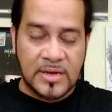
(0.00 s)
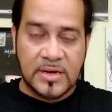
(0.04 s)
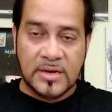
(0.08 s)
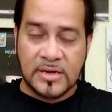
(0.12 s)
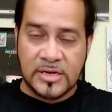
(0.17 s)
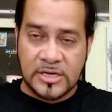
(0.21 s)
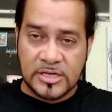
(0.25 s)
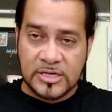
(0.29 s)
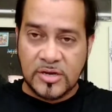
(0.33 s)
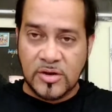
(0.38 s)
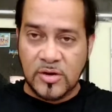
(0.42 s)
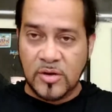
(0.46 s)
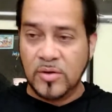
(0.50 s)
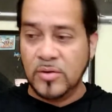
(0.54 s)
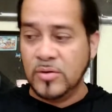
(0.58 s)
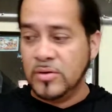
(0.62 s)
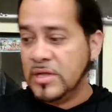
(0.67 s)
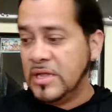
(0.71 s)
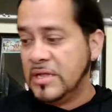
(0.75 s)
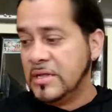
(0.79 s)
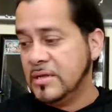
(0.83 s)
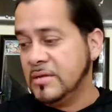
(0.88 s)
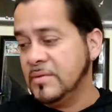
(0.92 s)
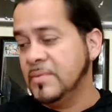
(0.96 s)
his
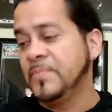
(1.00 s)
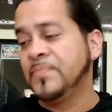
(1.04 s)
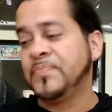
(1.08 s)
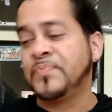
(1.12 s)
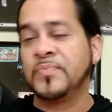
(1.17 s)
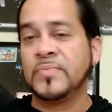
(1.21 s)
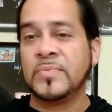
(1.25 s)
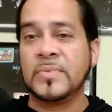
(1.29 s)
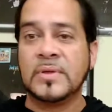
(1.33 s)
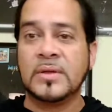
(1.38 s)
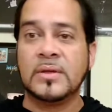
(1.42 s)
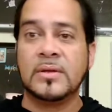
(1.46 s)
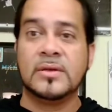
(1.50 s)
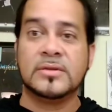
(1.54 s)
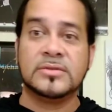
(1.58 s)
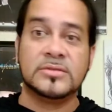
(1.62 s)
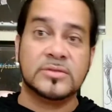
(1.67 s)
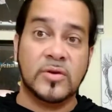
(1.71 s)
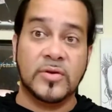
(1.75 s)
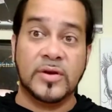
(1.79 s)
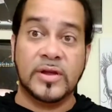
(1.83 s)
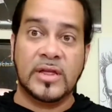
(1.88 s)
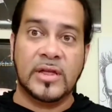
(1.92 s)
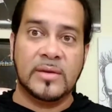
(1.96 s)
whole
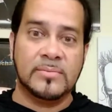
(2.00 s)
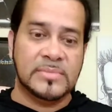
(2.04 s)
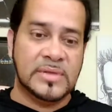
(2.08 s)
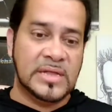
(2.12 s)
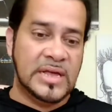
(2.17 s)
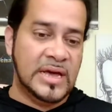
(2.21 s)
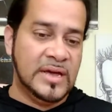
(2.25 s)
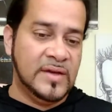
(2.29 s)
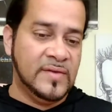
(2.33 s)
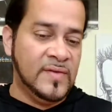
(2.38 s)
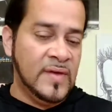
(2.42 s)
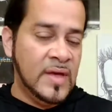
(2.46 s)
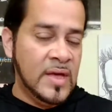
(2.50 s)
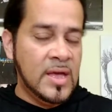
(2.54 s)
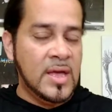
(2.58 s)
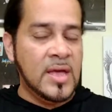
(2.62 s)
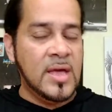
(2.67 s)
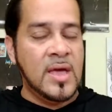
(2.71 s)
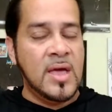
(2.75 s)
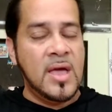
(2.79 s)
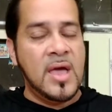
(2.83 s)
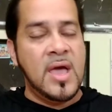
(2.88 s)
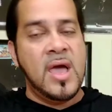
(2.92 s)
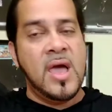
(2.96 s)
story came alive.
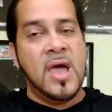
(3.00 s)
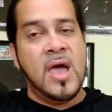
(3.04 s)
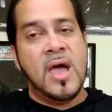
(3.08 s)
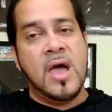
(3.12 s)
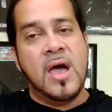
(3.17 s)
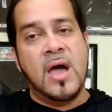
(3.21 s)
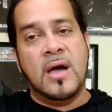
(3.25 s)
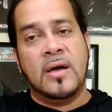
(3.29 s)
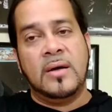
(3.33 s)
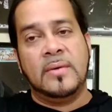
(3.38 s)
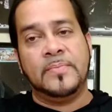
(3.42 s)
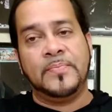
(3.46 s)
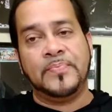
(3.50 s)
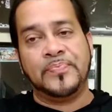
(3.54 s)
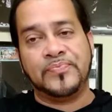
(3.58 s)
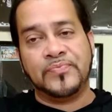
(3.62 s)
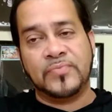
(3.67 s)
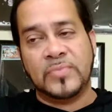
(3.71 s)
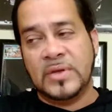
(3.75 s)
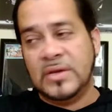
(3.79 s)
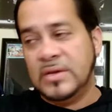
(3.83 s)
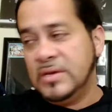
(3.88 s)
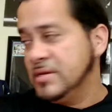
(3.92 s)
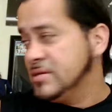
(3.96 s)
Um,
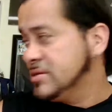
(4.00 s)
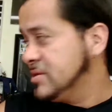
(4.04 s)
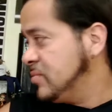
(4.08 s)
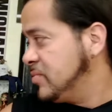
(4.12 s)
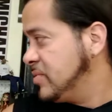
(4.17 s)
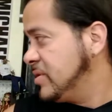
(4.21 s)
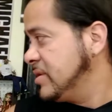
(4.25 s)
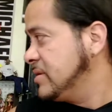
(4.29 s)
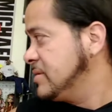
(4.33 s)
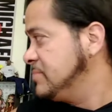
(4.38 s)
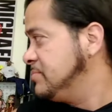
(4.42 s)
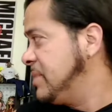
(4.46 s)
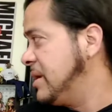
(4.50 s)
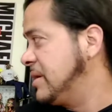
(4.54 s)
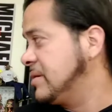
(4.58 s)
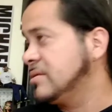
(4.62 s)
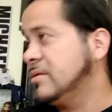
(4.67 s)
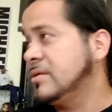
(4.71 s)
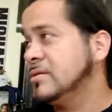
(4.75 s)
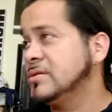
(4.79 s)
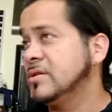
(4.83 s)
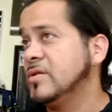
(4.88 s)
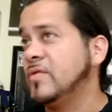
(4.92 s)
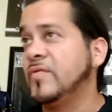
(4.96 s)
he's somewhere in my
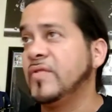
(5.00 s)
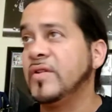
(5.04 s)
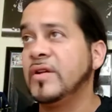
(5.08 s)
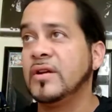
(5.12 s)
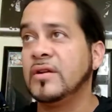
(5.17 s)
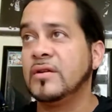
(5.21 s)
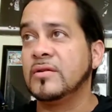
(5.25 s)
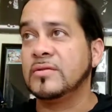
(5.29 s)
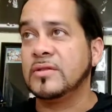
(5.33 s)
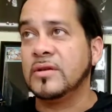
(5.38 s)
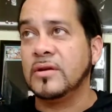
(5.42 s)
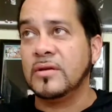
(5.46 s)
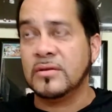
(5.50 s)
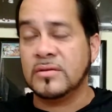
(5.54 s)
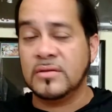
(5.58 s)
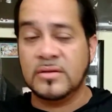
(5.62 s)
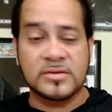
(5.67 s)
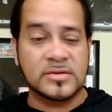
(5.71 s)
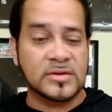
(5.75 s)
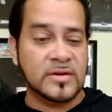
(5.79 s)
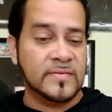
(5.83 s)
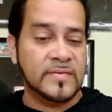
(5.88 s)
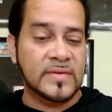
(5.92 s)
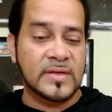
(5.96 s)
closet over here, and the other
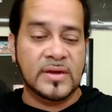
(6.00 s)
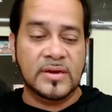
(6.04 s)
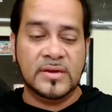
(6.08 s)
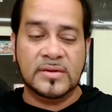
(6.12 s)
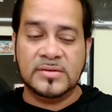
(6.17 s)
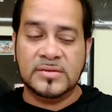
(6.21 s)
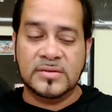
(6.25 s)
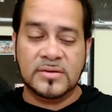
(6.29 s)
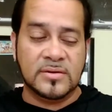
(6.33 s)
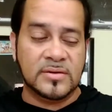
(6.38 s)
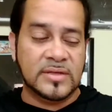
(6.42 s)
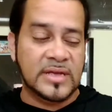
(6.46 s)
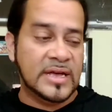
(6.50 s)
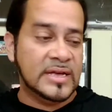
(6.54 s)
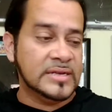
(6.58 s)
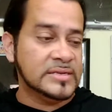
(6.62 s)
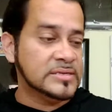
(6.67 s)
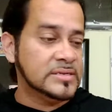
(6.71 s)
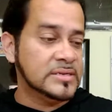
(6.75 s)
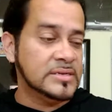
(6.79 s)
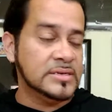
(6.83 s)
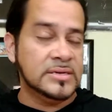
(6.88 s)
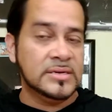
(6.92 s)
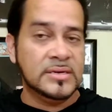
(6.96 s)
closet over there. So
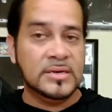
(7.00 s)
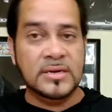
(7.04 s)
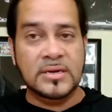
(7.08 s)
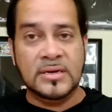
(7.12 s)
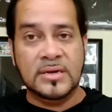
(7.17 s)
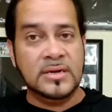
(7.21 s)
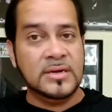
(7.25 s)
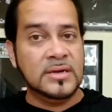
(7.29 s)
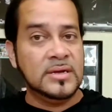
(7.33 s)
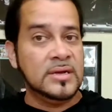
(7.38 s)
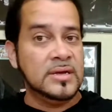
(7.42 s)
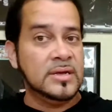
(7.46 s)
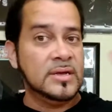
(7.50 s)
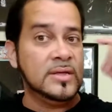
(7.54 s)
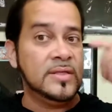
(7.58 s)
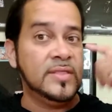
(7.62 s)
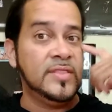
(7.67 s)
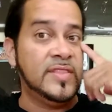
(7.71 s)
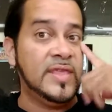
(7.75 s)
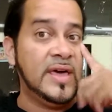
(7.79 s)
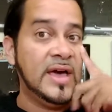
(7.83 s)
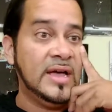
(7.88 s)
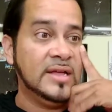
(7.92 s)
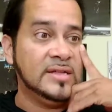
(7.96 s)
that's
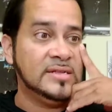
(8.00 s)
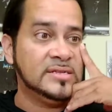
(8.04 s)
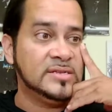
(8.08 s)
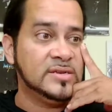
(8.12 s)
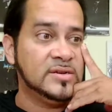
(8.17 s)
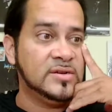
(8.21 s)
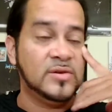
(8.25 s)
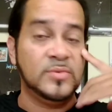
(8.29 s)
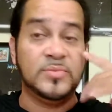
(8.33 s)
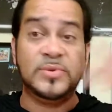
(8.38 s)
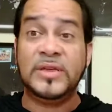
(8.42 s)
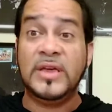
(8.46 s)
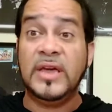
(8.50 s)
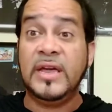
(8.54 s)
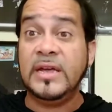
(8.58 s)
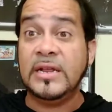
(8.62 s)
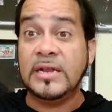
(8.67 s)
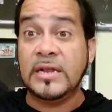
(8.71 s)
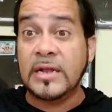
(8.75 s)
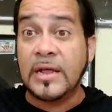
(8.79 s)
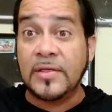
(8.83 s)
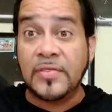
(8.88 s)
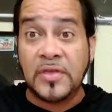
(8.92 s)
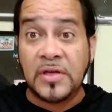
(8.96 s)
that. So be eight,
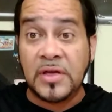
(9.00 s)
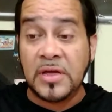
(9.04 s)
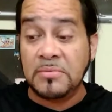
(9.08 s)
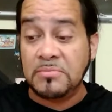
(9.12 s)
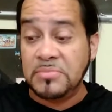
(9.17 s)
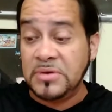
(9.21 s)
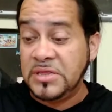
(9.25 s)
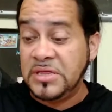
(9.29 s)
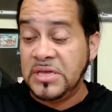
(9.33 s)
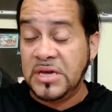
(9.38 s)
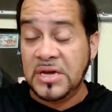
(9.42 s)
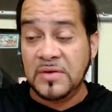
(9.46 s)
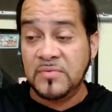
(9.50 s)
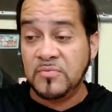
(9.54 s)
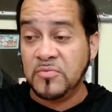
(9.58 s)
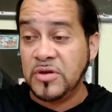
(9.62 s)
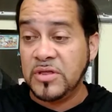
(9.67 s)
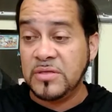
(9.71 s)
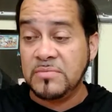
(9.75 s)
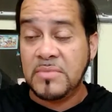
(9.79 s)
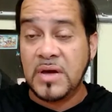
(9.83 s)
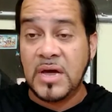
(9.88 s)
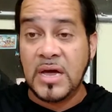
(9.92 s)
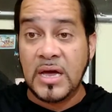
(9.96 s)
and I think I'll be done
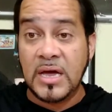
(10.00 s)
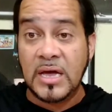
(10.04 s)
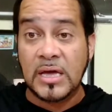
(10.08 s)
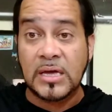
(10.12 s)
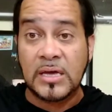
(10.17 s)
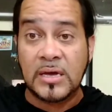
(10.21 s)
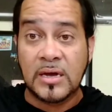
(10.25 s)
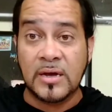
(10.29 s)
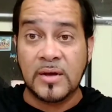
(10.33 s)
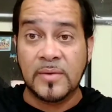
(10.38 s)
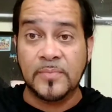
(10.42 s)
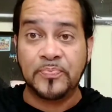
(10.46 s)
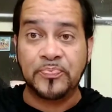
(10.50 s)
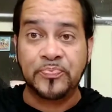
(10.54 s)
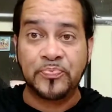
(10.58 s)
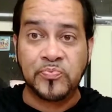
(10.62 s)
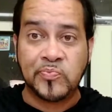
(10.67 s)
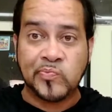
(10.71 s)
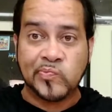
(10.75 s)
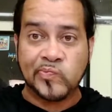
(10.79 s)
with my um,